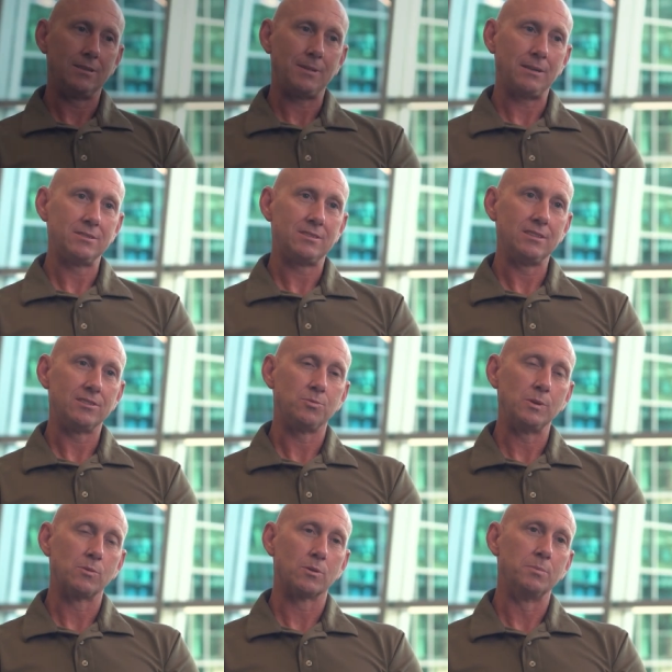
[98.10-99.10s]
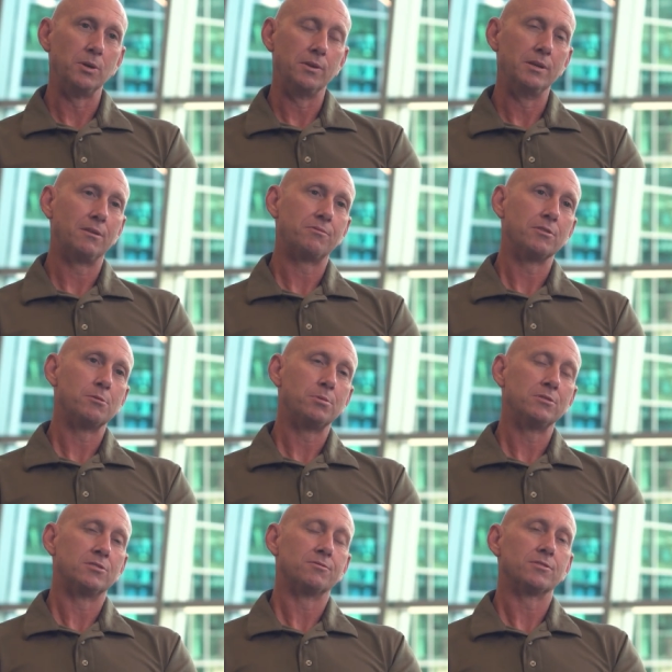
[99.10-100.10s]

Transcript: Obviously, as we were building up for the push to